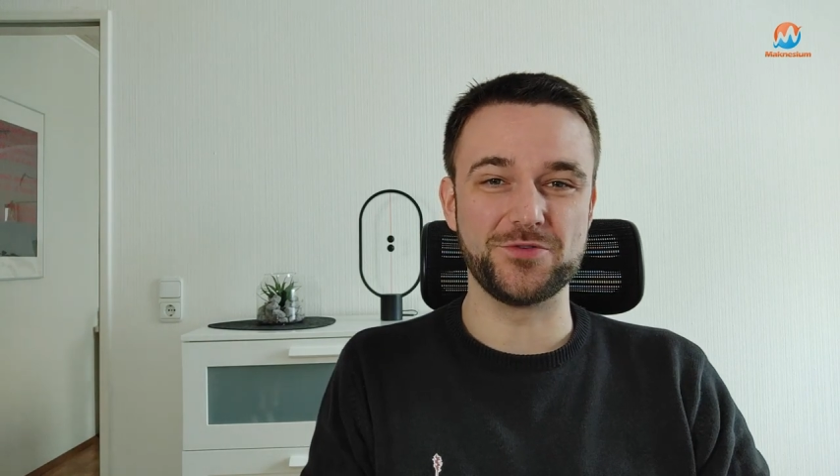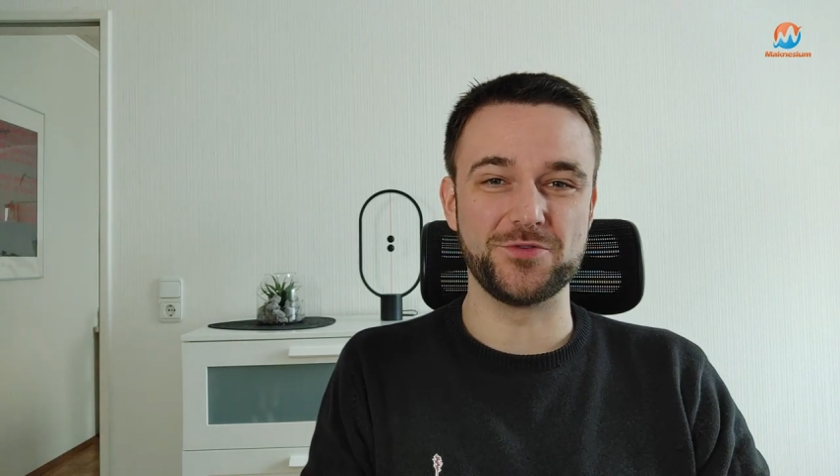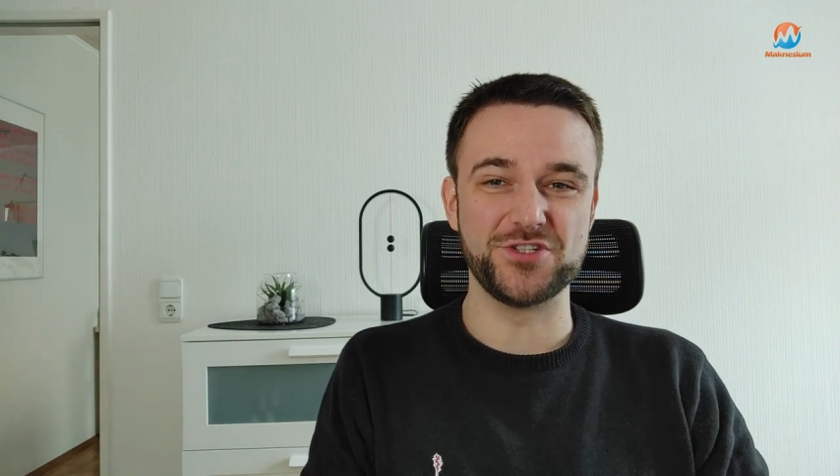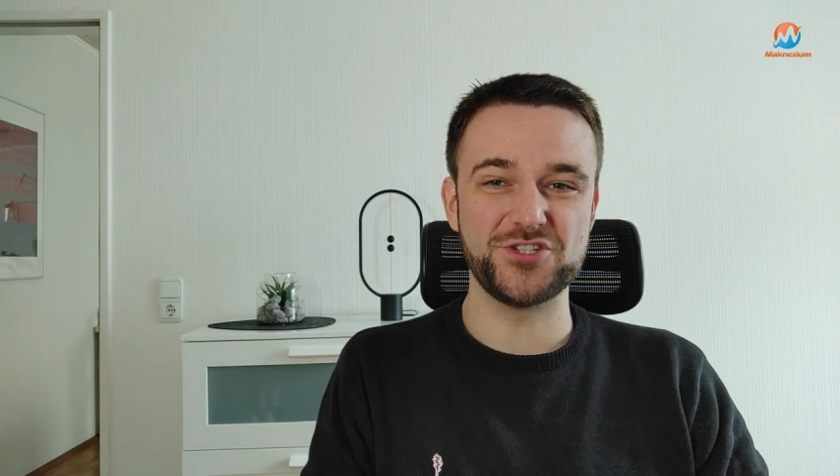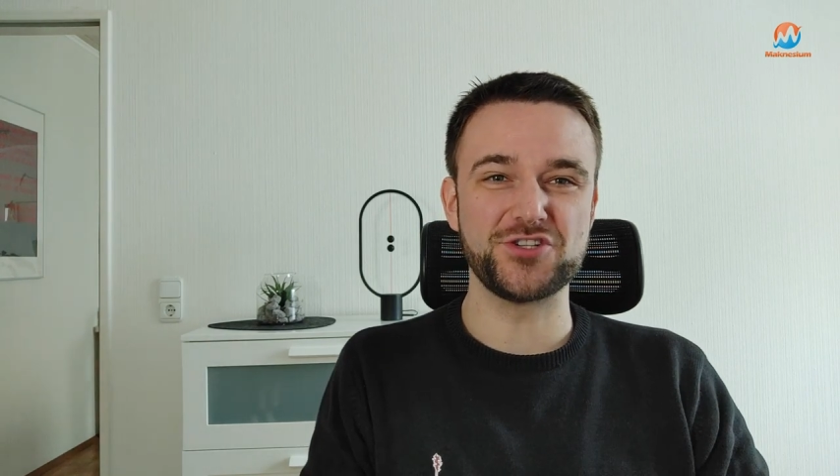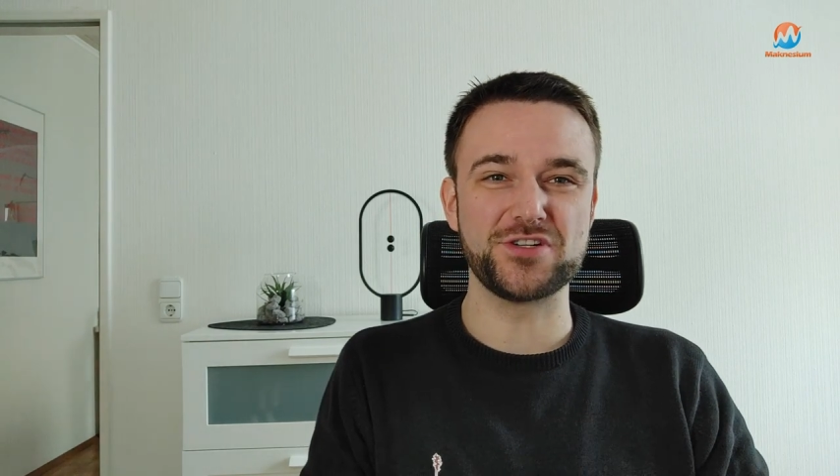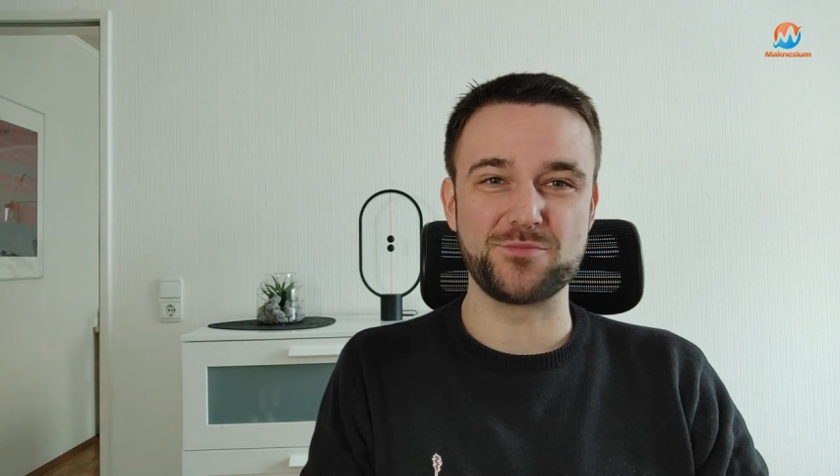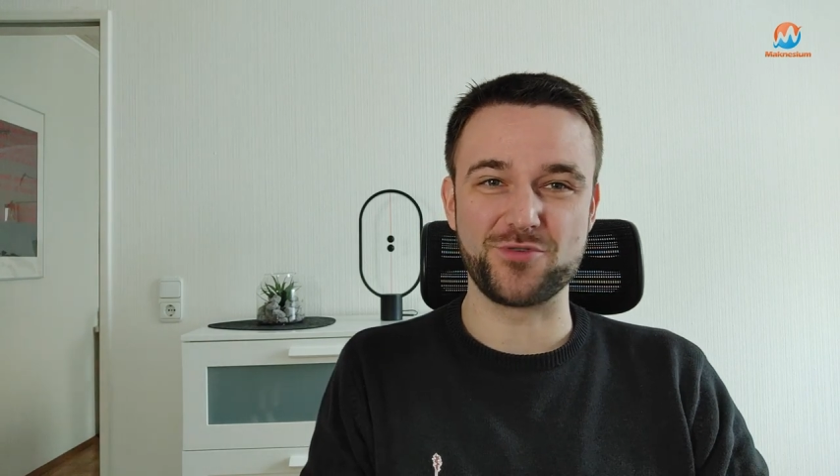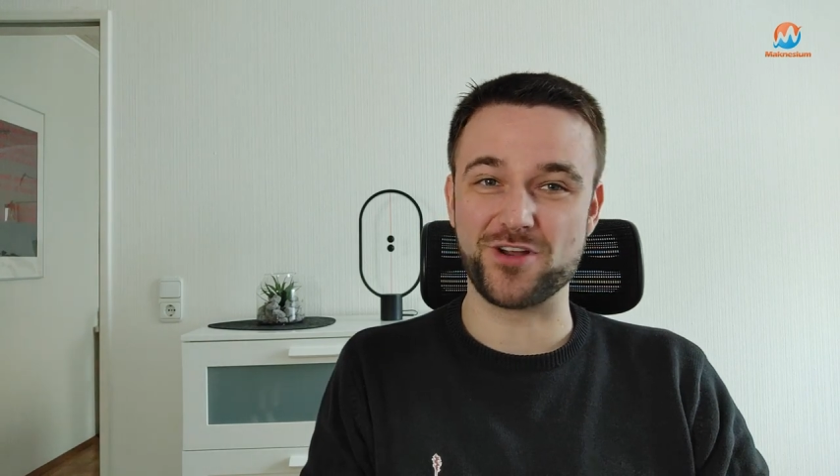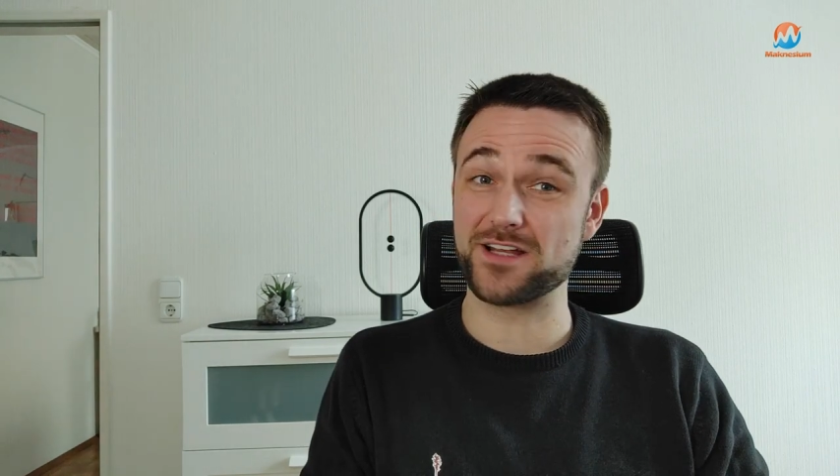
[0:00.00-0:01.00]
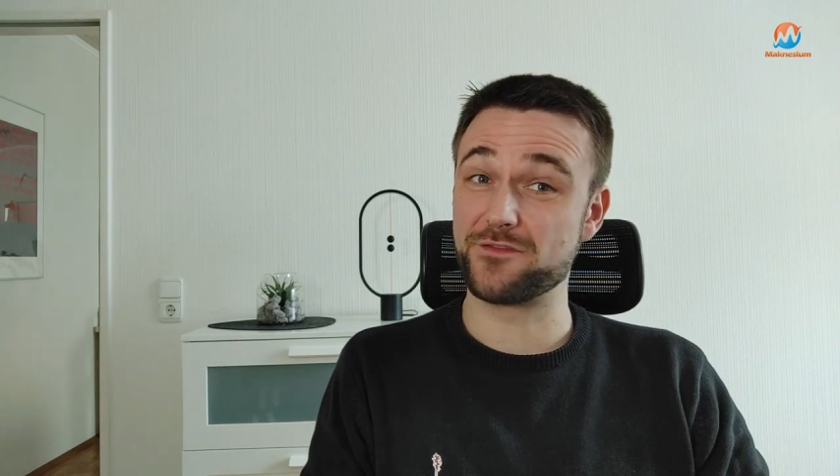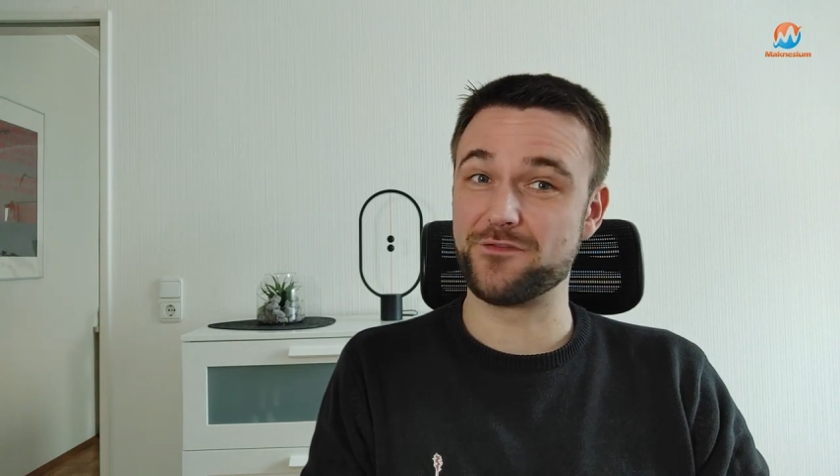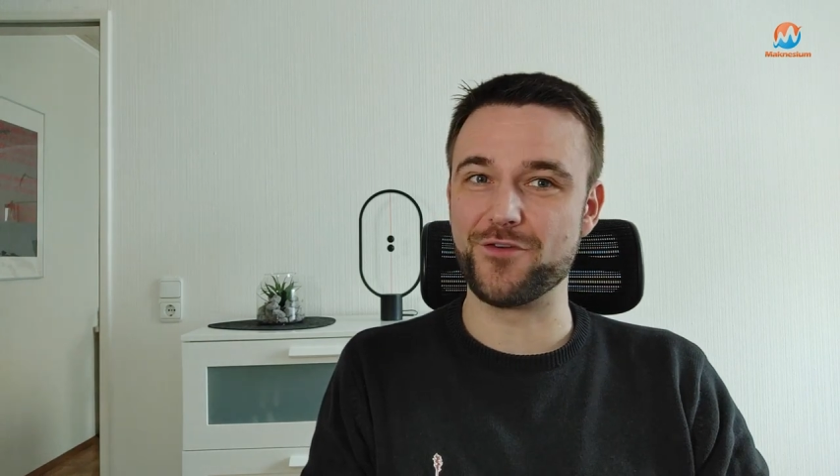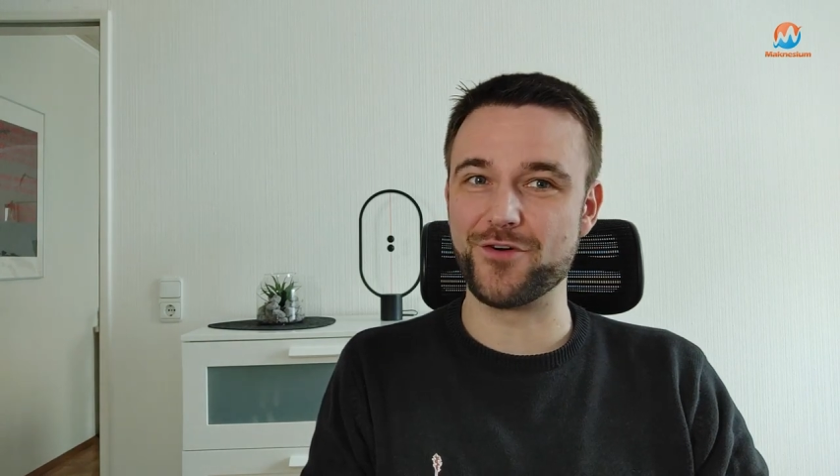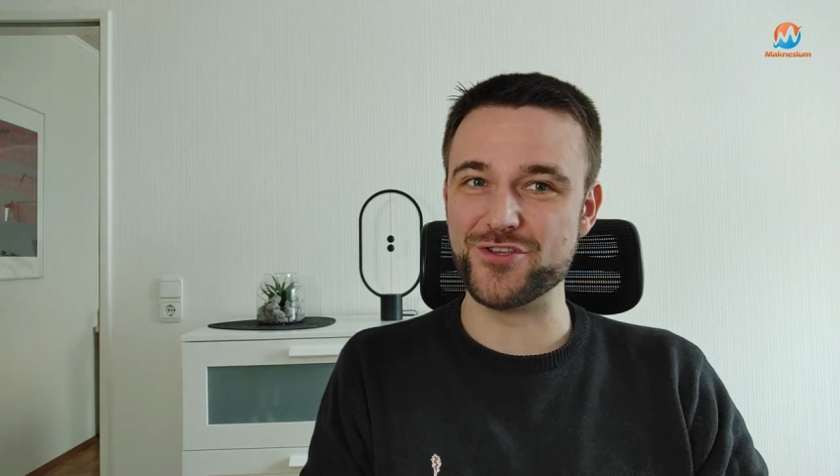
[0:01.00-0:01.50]
into a digital product
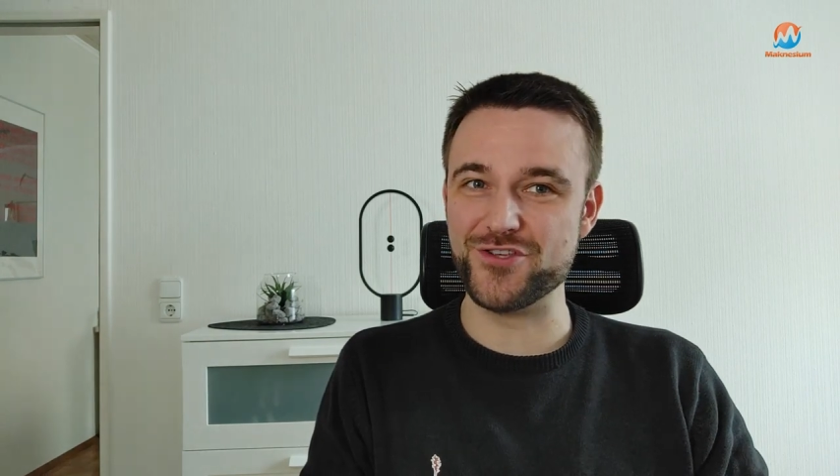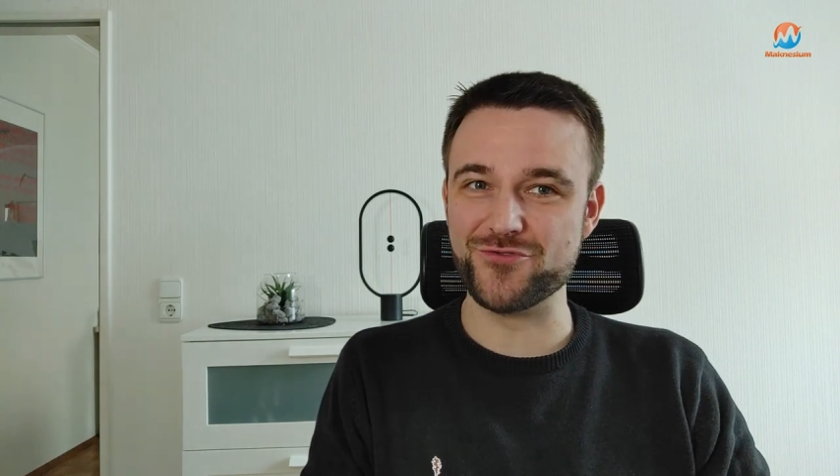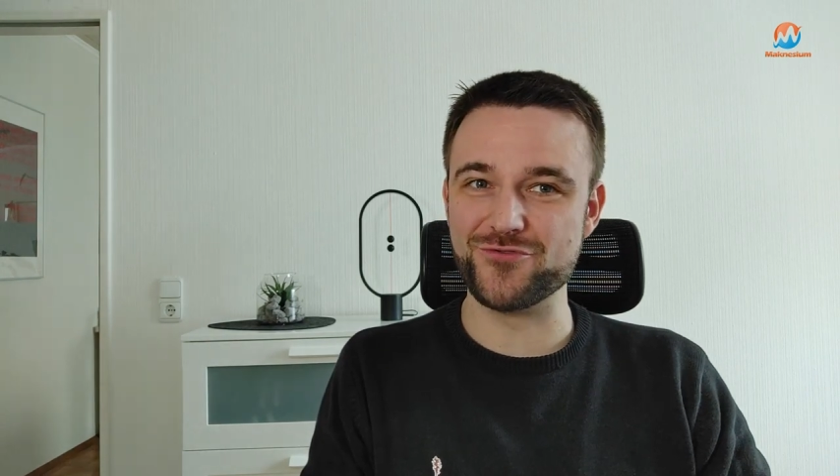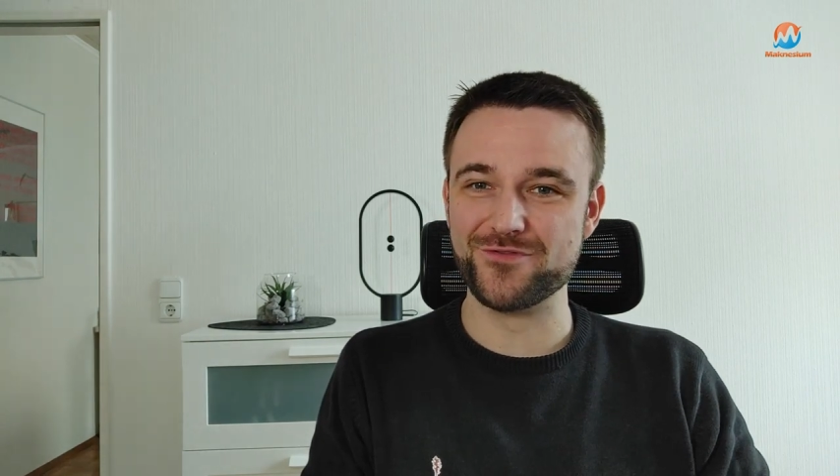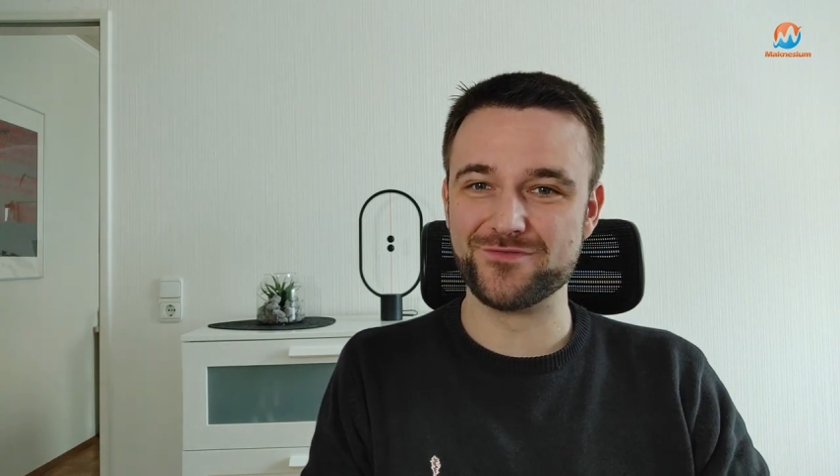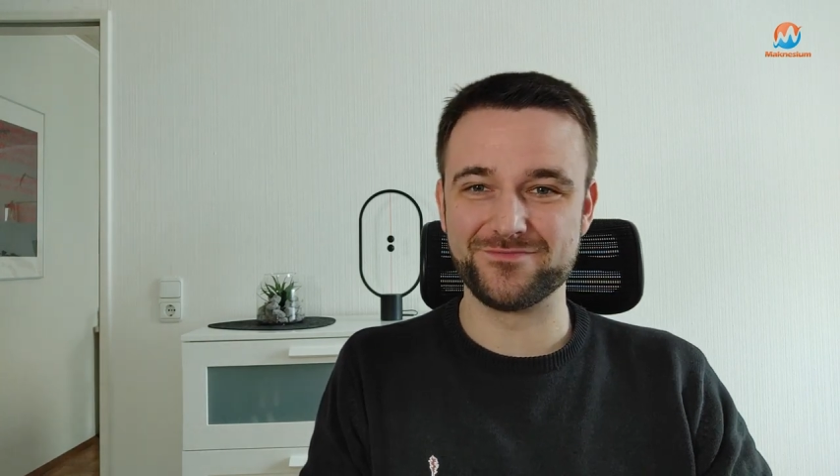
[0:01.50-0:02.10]
for you.